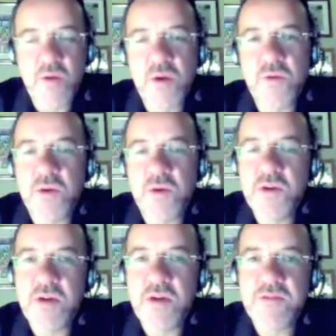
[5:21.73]
When
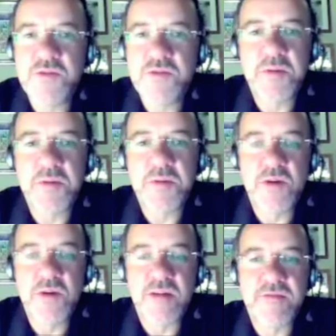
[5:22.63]
you have two people
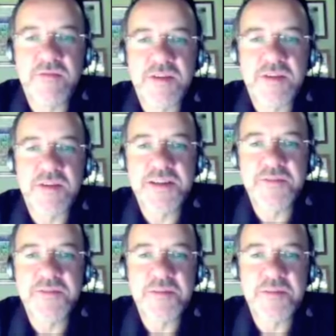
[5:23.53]
who have
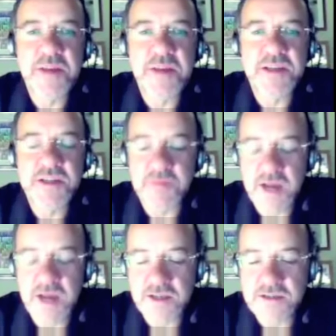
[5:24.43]
significant meditation
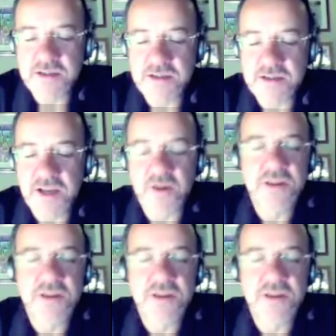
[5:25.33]
practice, and